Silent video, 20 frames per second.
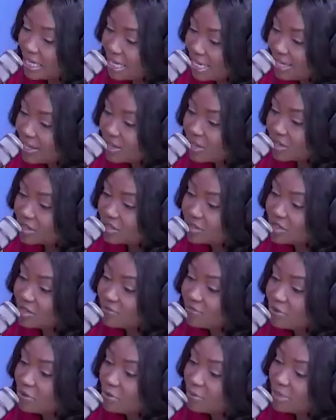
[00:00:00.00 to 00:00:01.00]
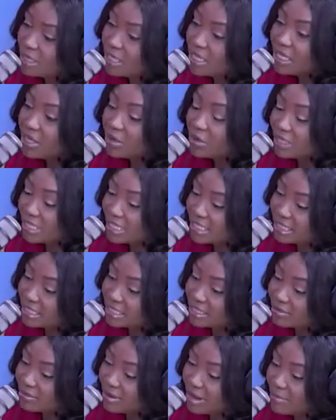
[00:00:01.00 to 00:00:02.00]
Lagos. You can follow me on
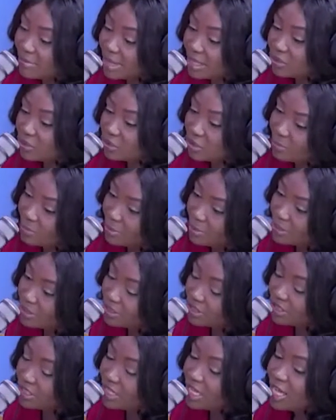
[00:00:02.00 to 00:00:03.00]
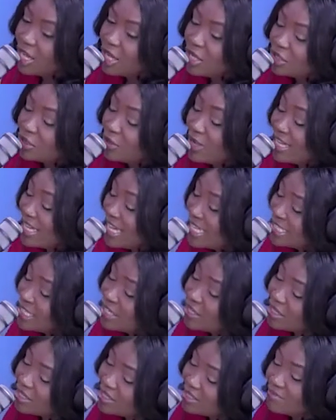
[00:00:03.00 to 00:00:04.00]
Instagram at Joy Bewaji. So I
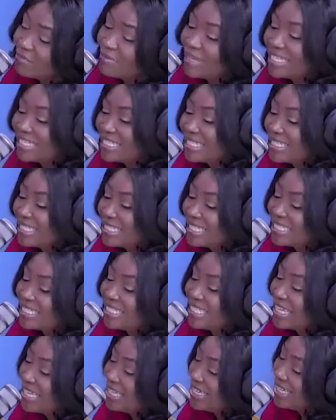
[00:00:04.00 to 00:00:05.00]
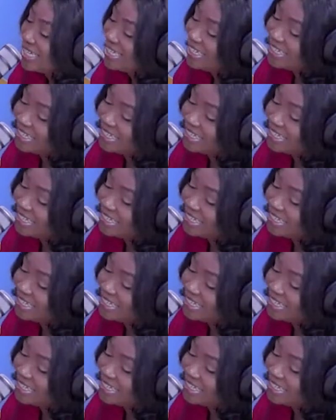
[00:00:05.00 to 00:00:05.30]
get a lot of messages, I